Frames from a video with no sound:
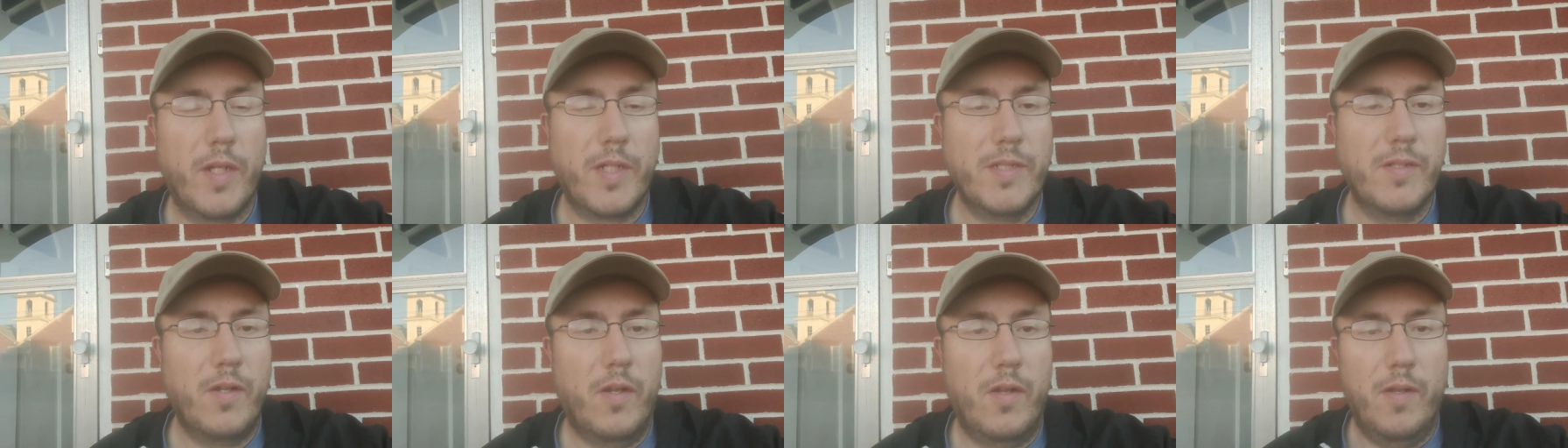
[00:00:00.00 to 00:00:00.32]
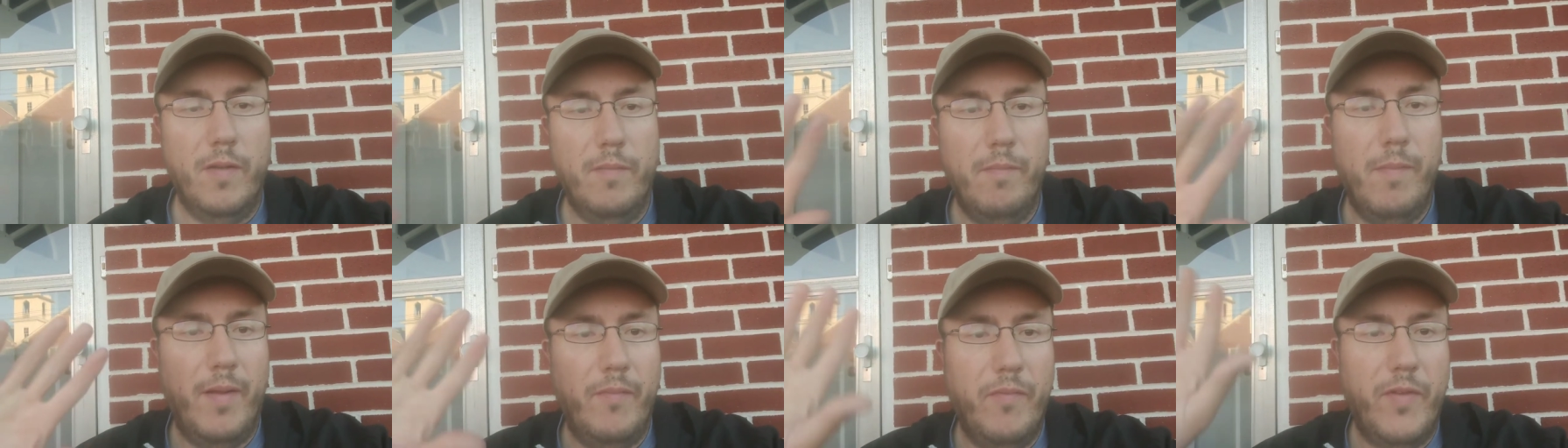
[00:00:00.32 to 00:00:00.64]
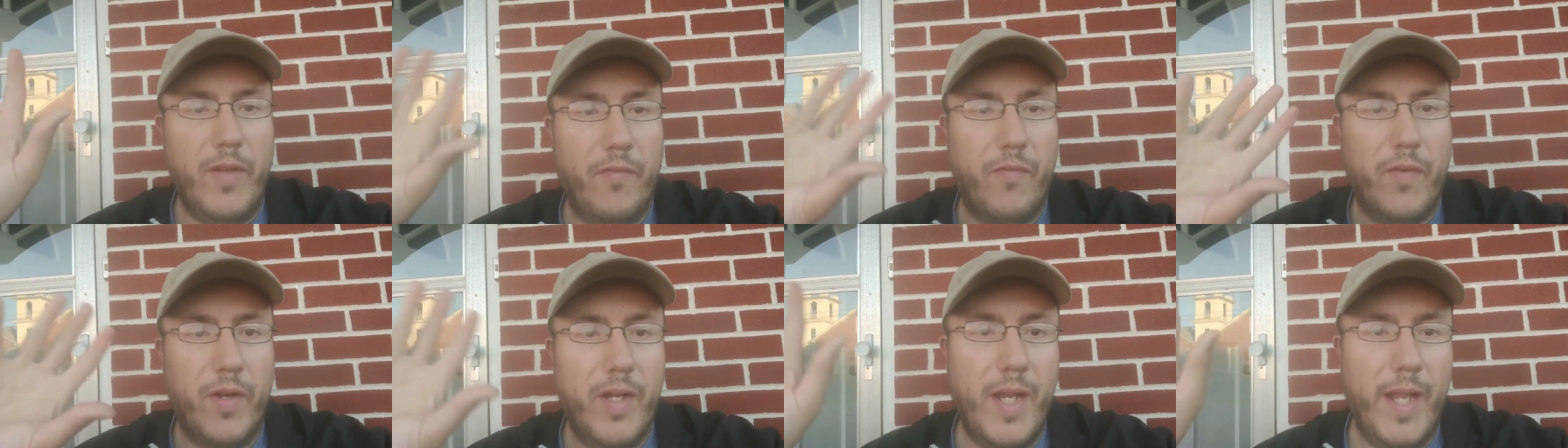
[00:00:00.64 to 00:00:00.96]
Because all of them have
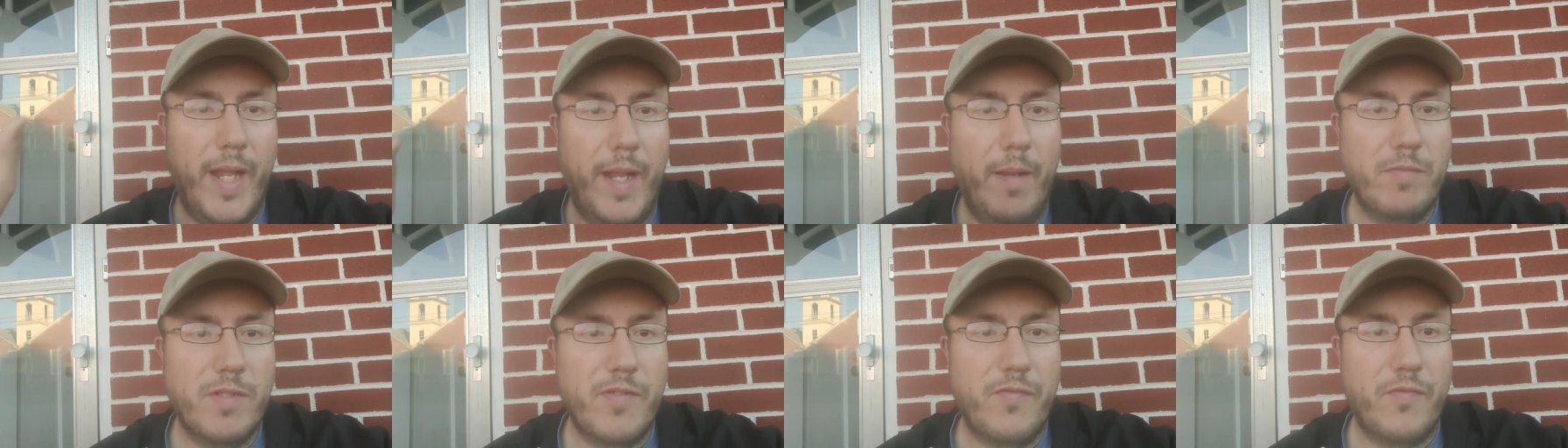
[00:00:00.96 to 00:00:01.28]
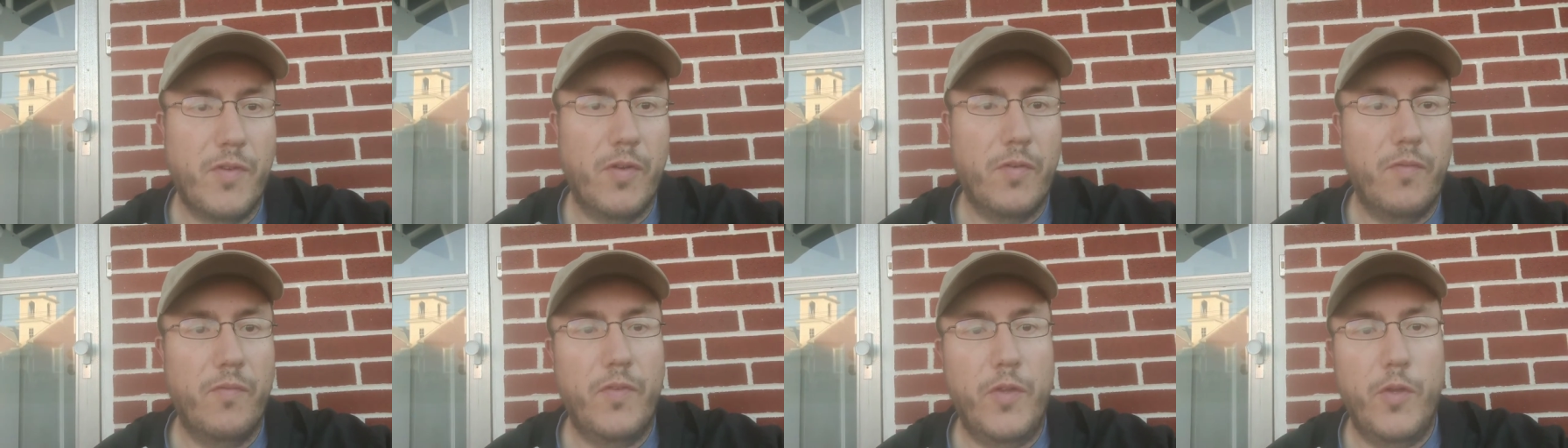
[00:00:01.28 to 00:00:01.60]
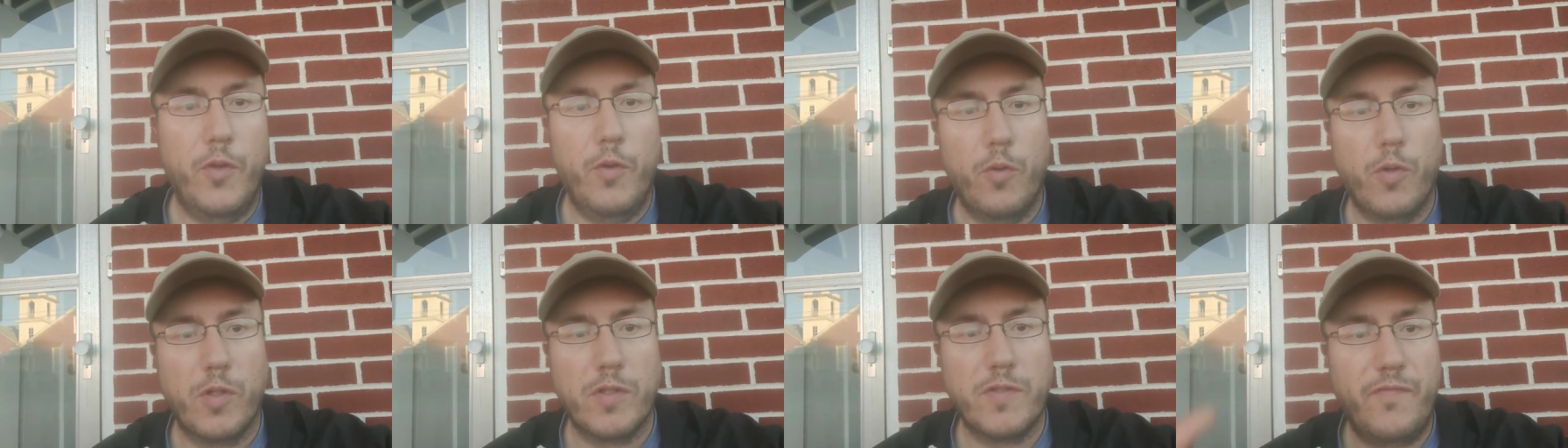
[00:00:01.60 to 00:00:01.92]
different names for
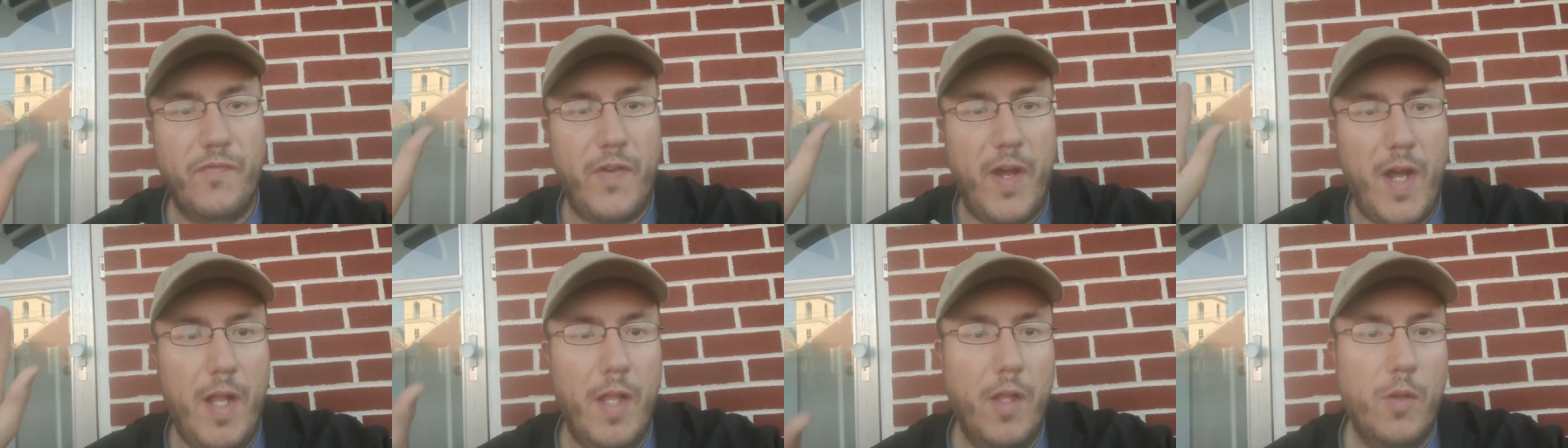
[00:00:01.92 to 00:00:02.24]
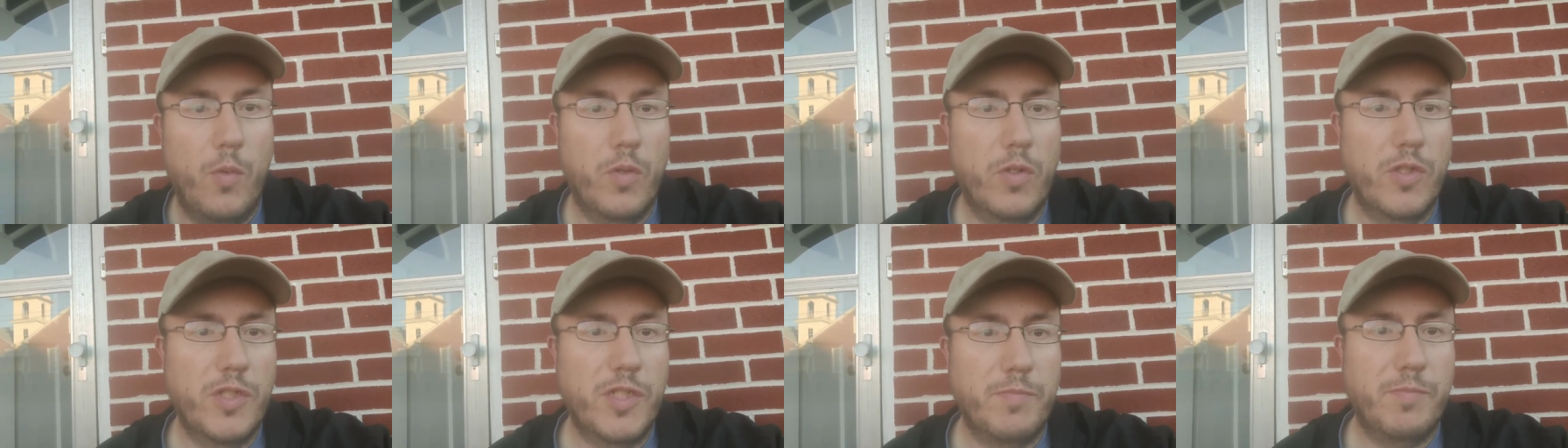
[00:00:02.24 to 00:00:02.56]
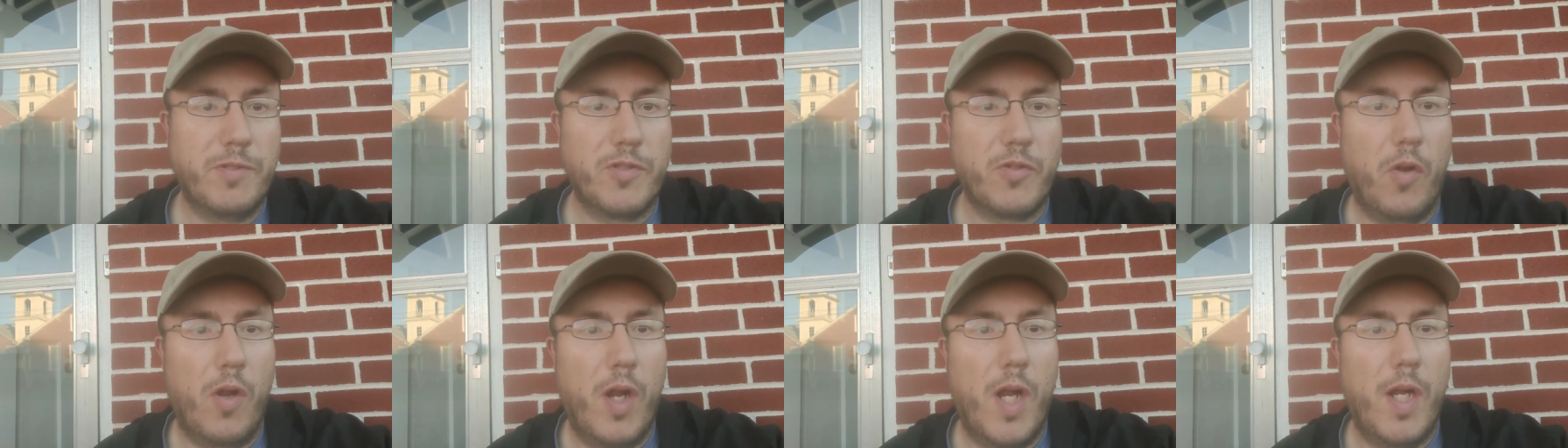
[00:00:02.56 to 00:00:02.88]
viewers, followers,
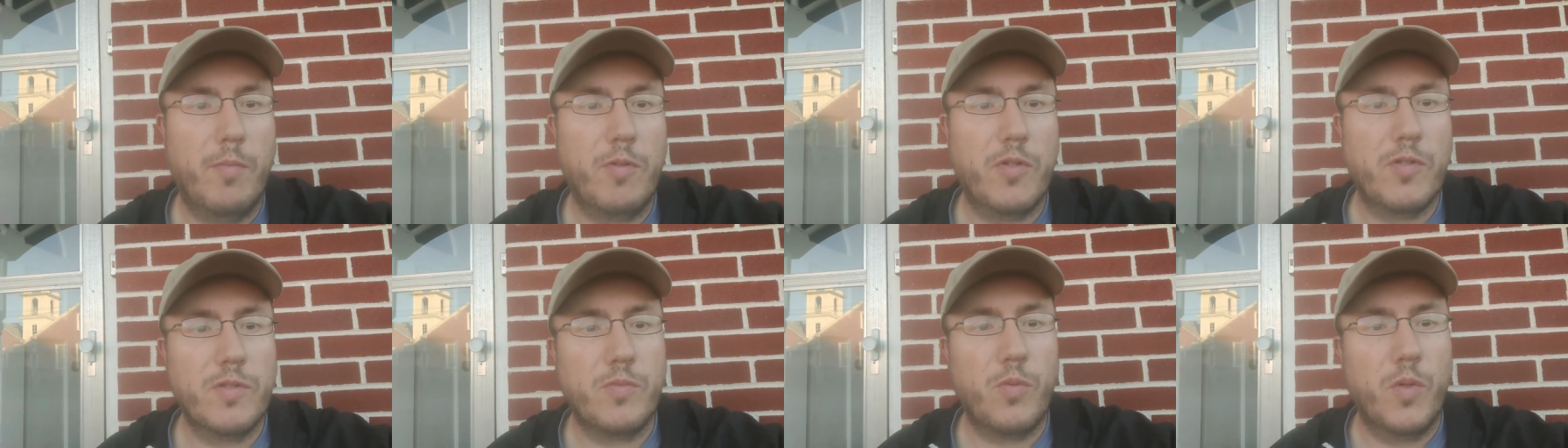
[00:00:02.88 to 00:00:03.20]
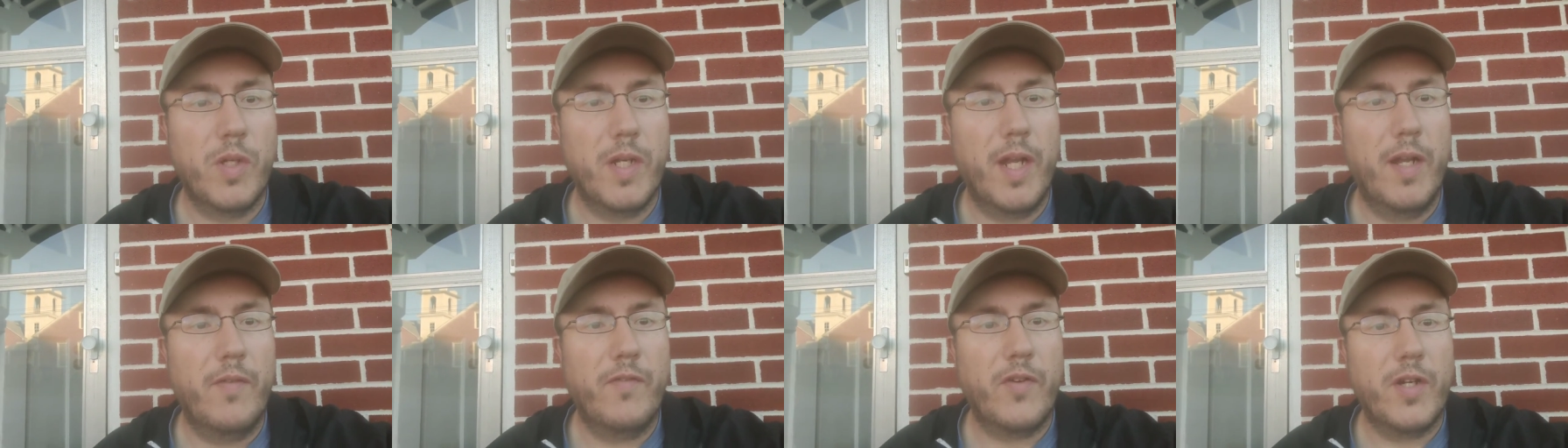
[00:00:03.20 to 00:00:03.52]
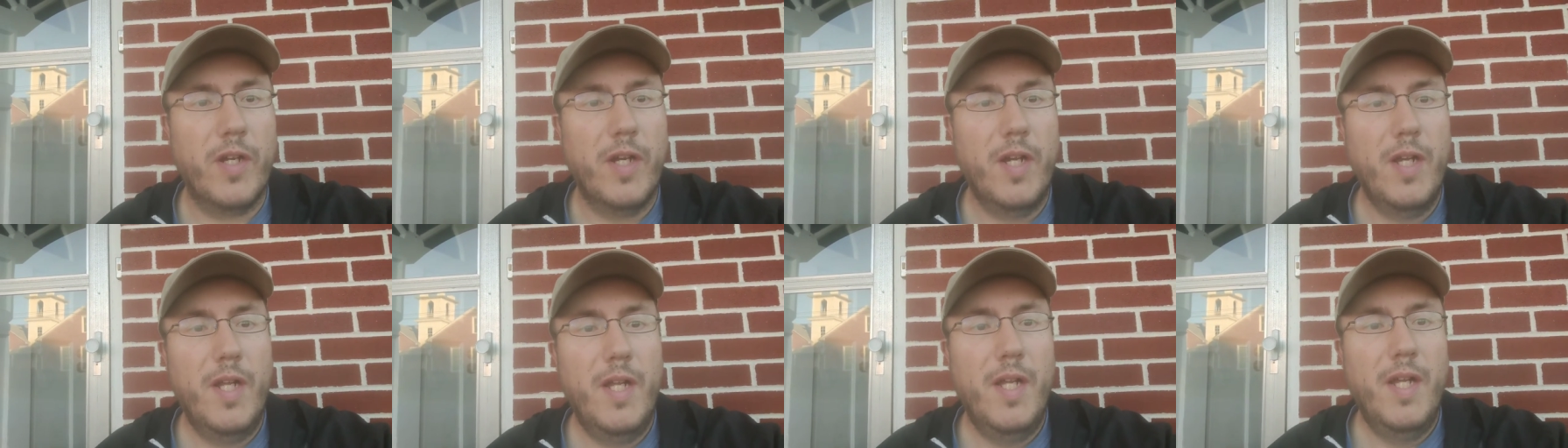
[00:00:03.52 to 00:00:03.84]
subscribers,
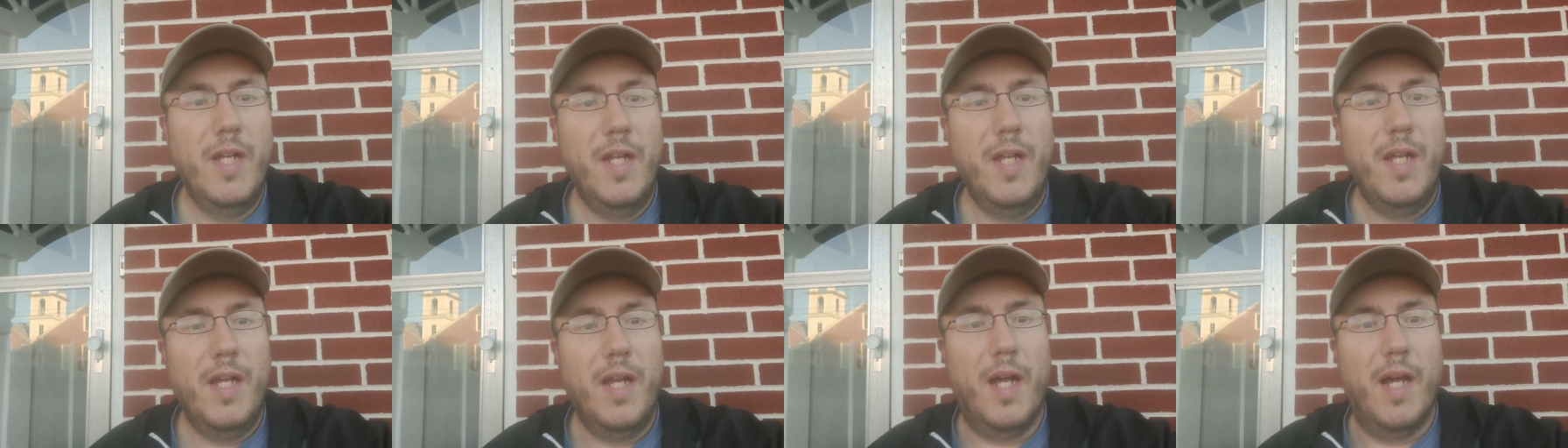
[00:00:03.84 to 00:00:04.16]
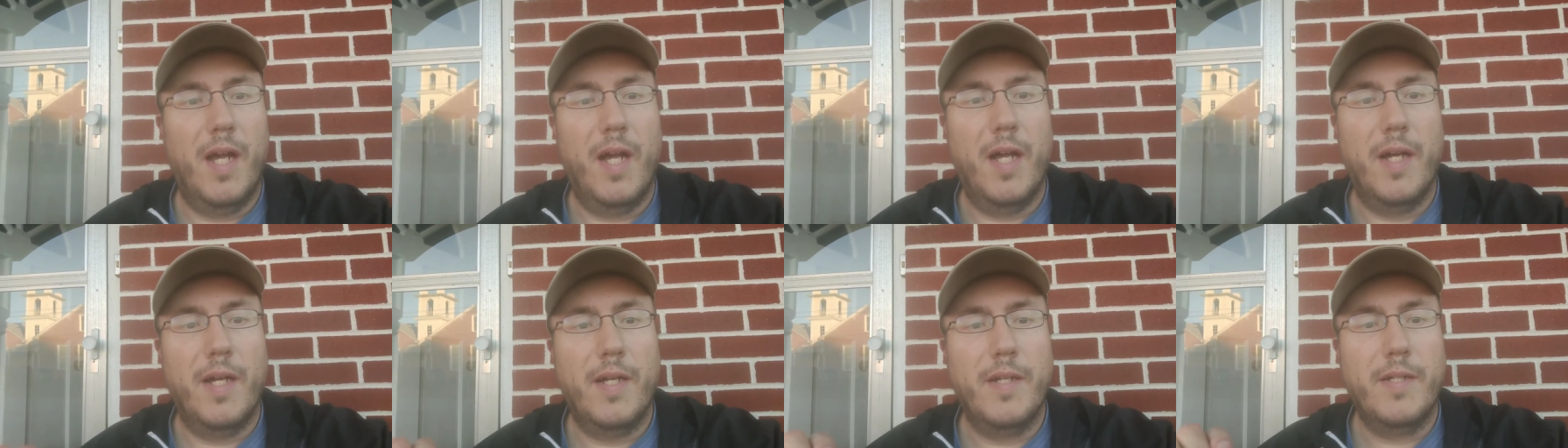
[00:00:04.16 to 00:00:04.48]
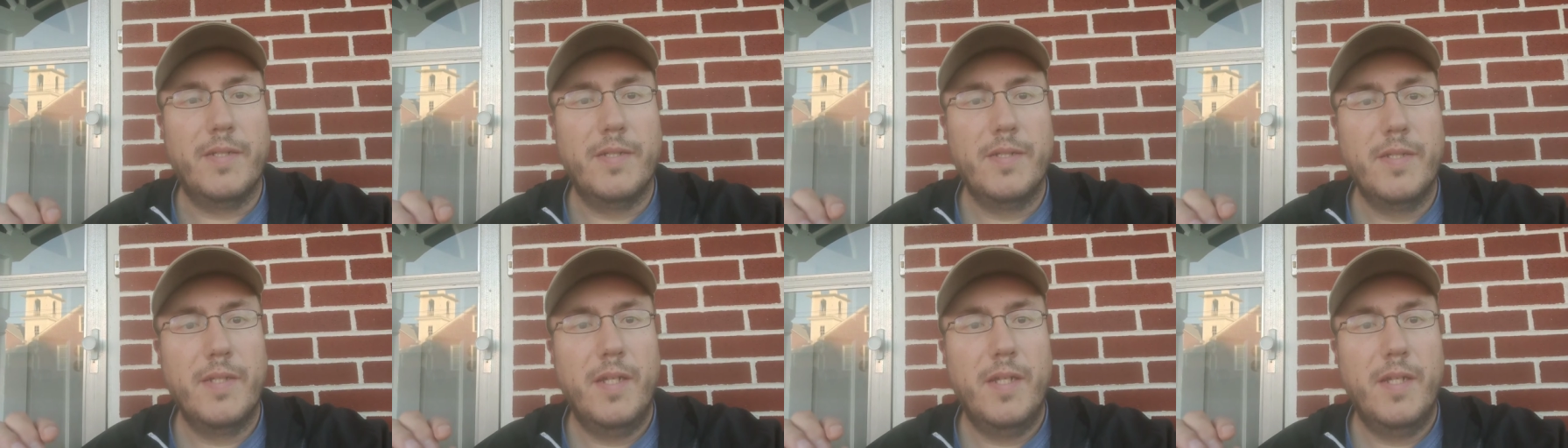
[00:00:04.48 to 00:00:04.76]
whatever. Uh,